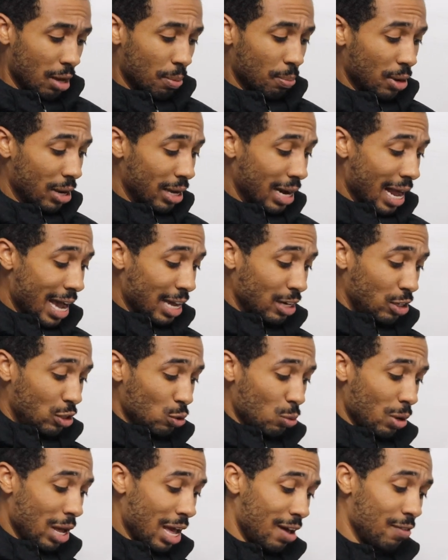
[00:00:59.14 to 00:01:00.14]
But I
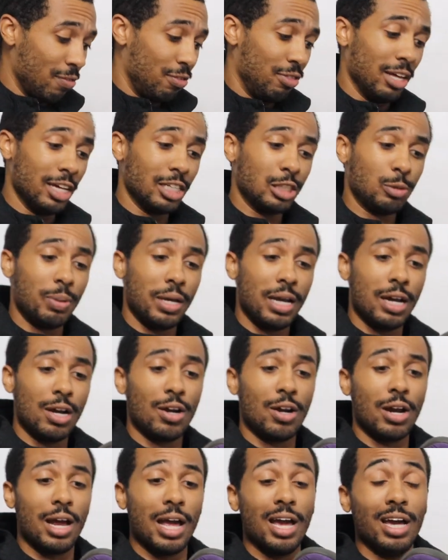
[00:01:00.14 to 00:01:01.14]
do have this
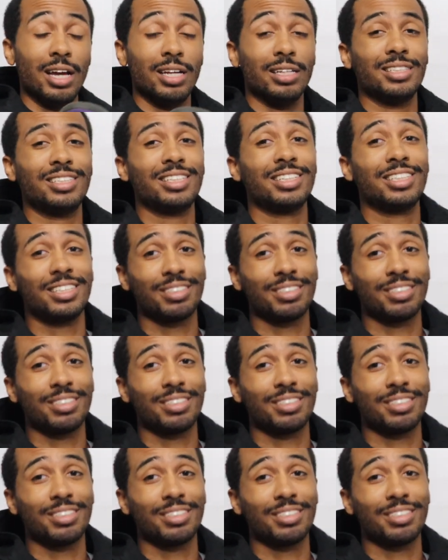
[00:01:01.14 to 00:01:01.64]
pair, and